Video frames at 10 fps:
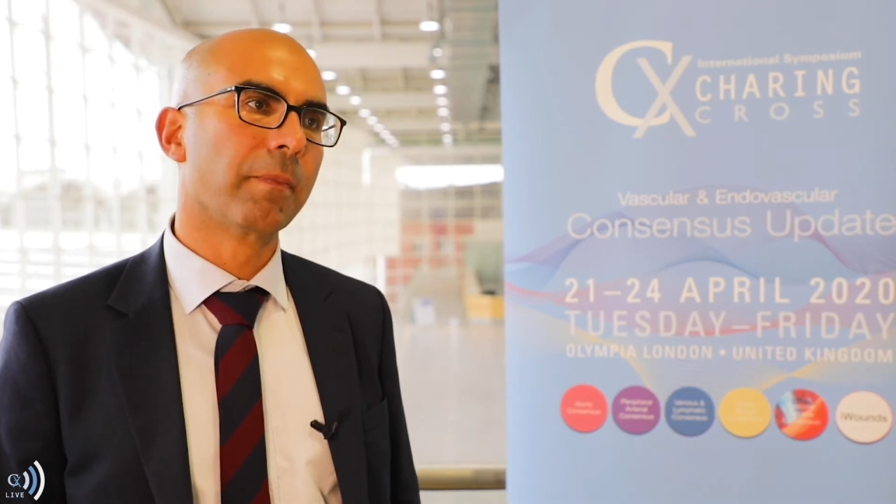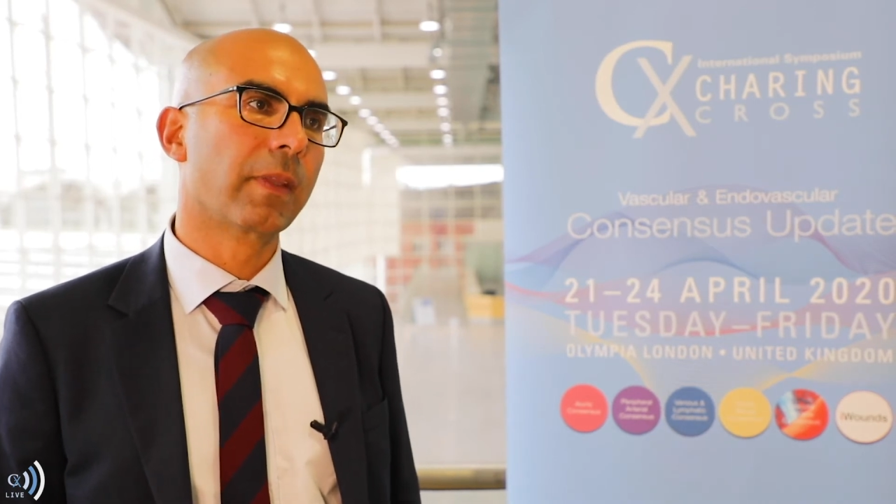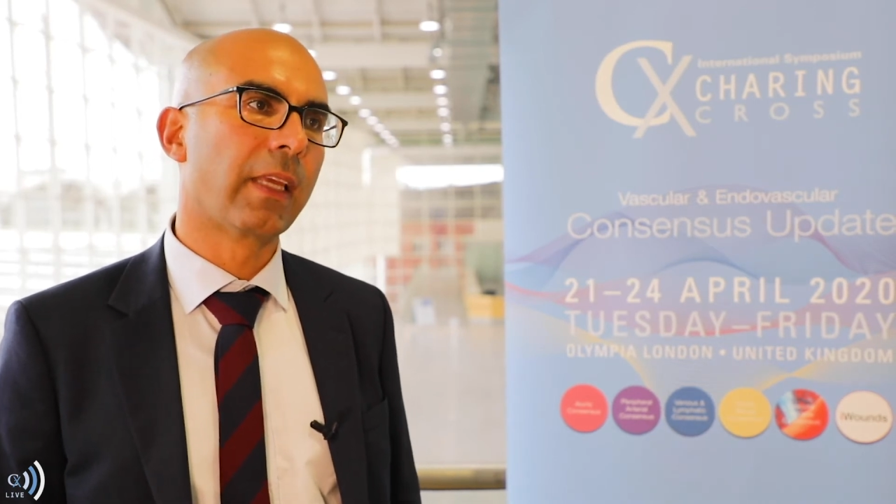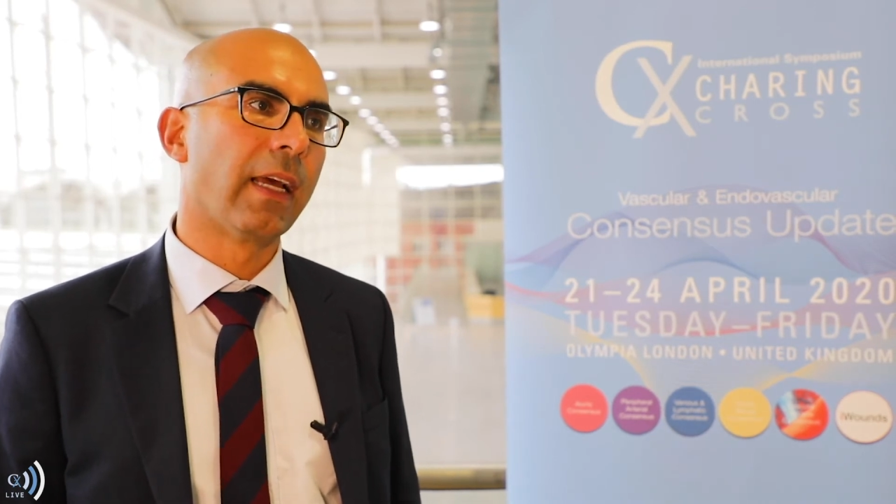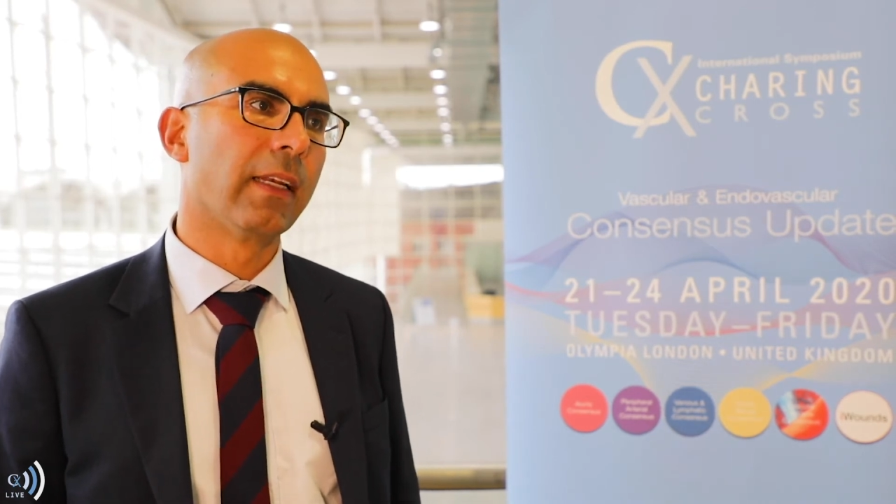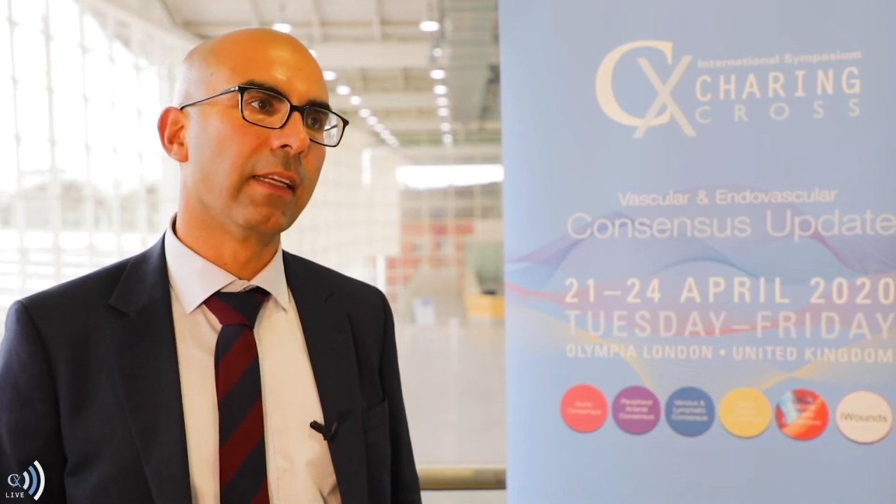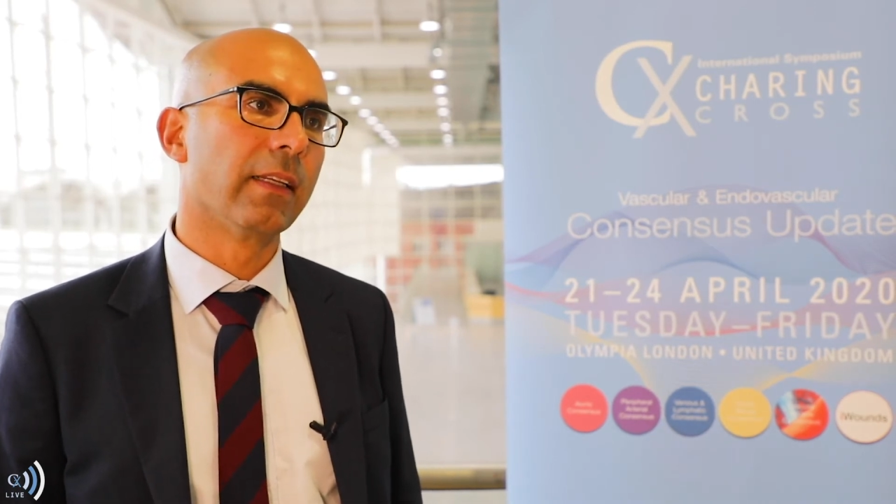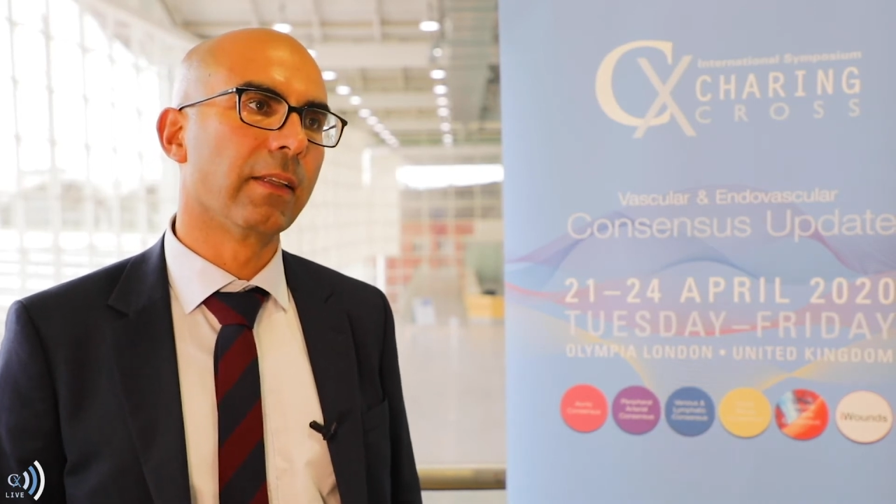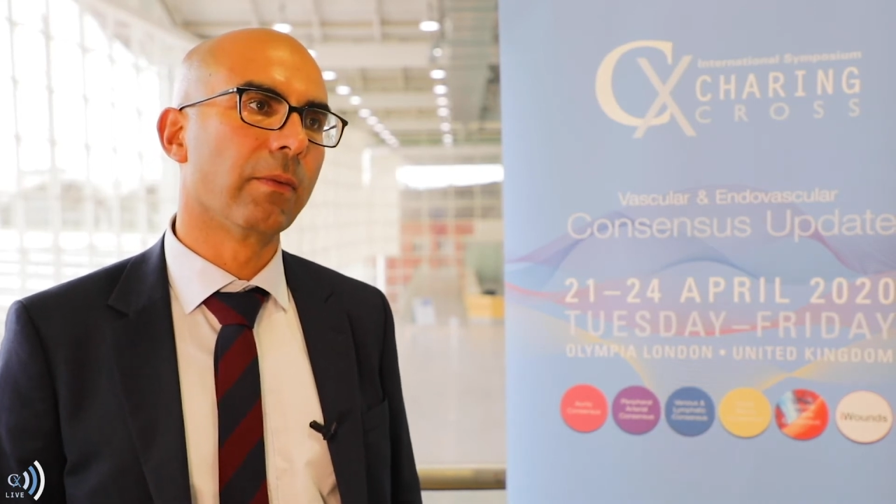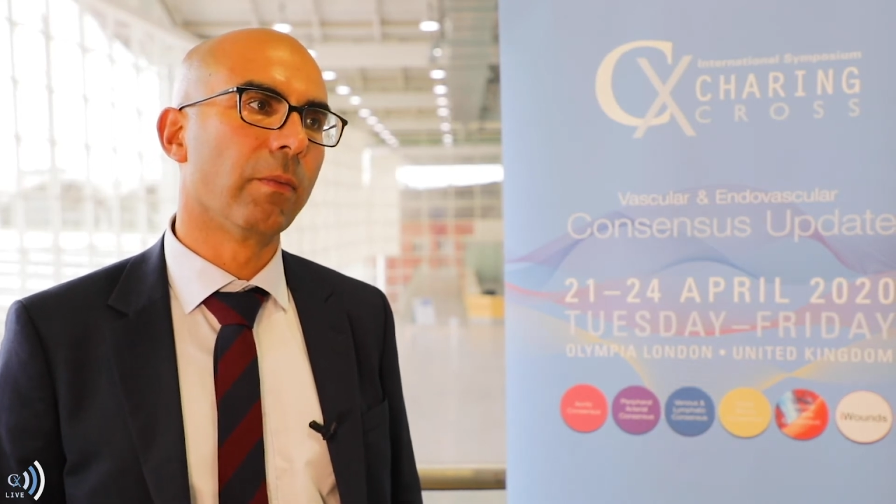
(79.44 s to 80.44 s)
can
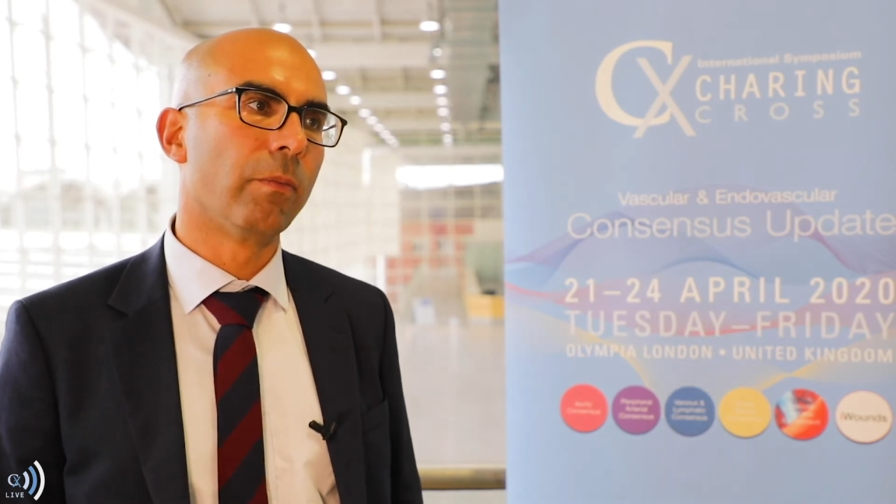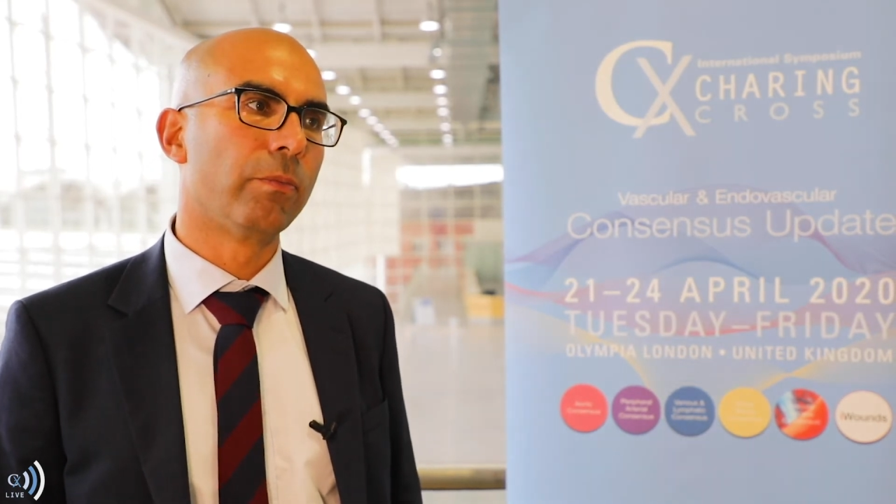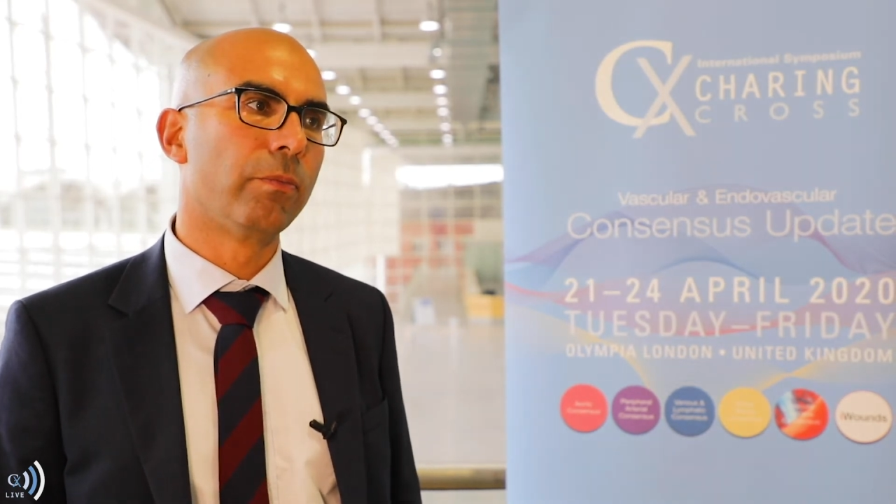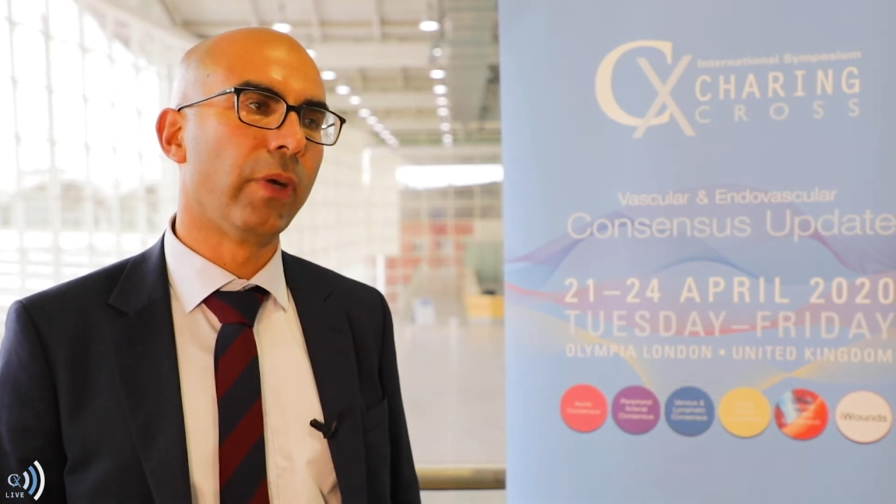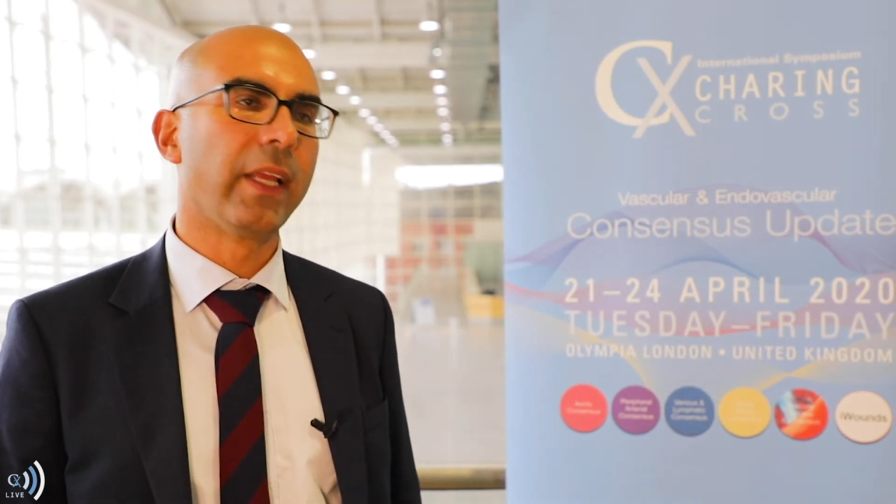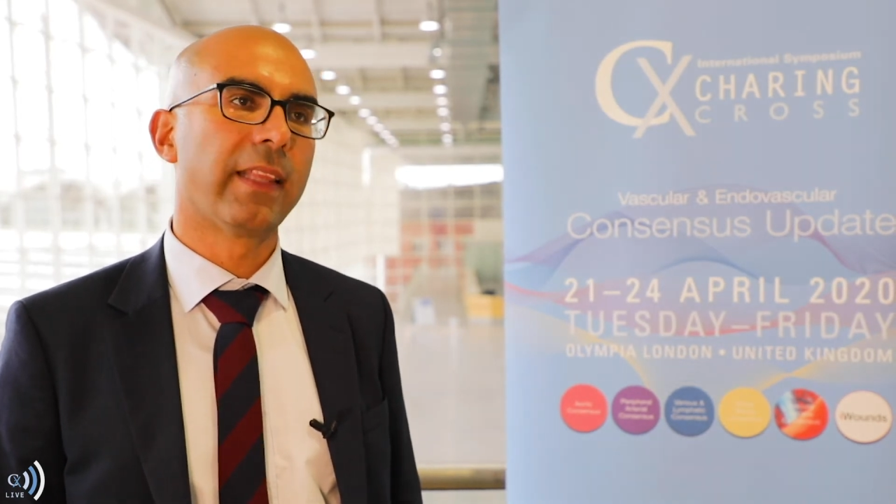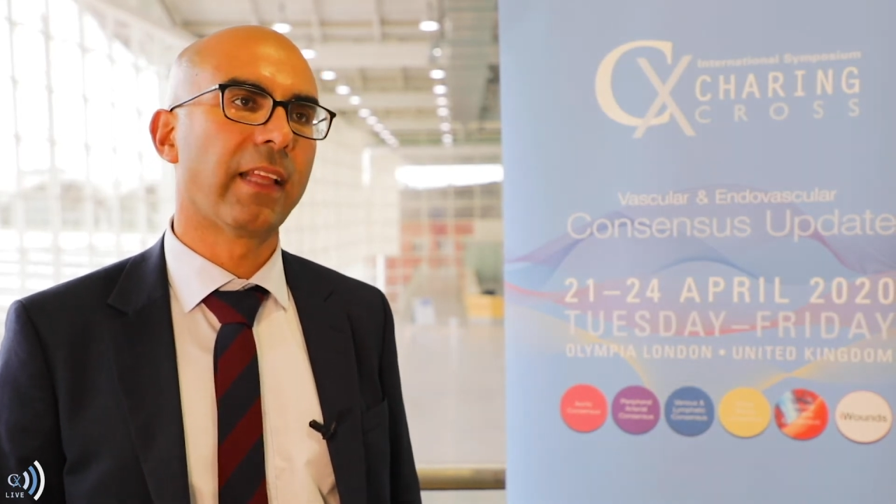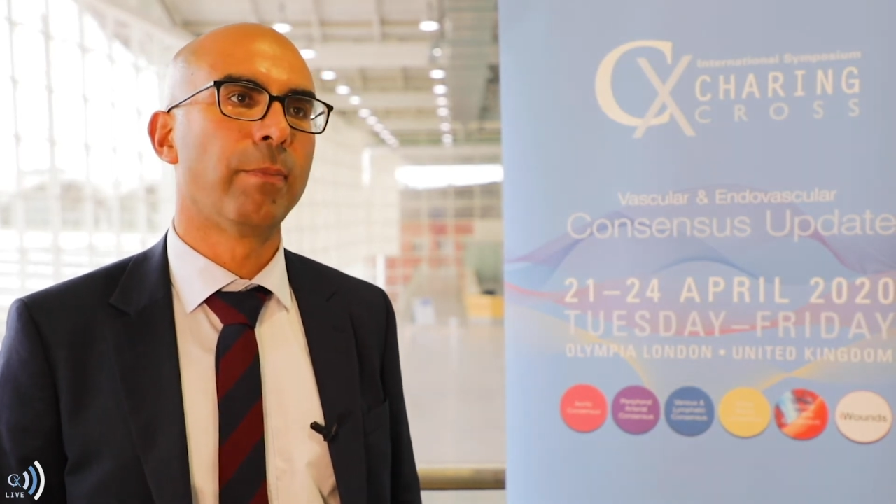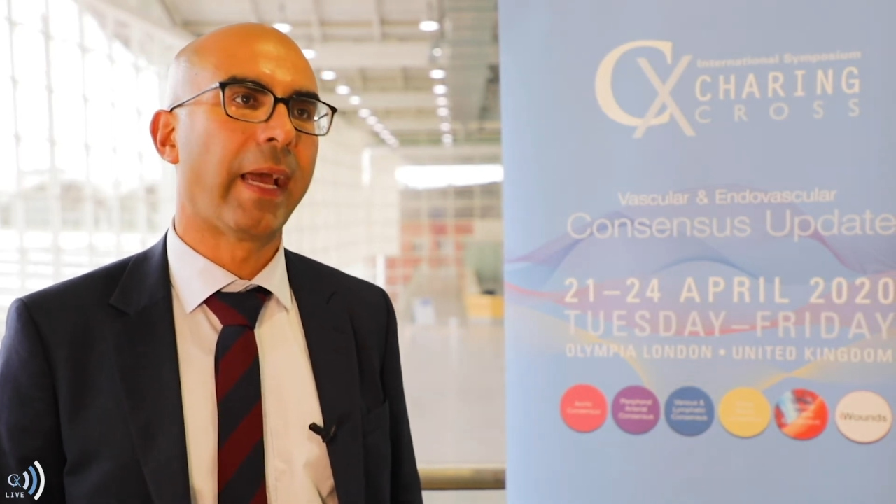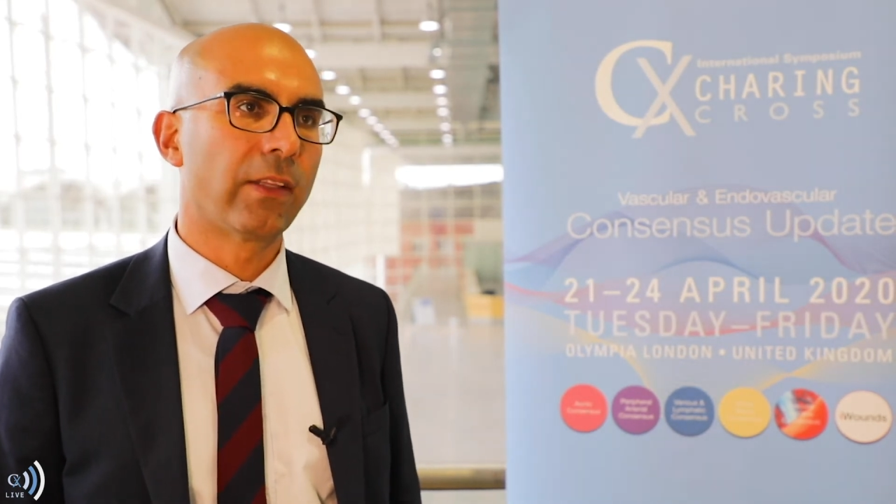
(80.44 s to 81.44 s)
bring
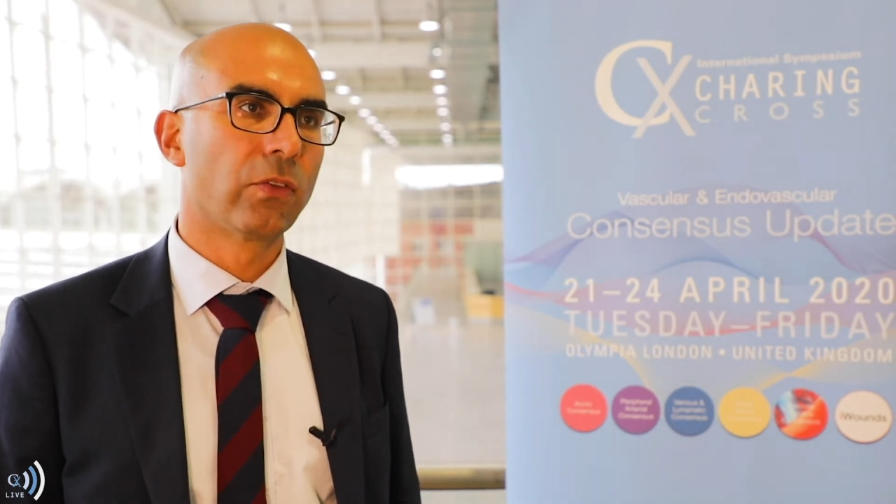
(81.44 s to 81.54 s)
that back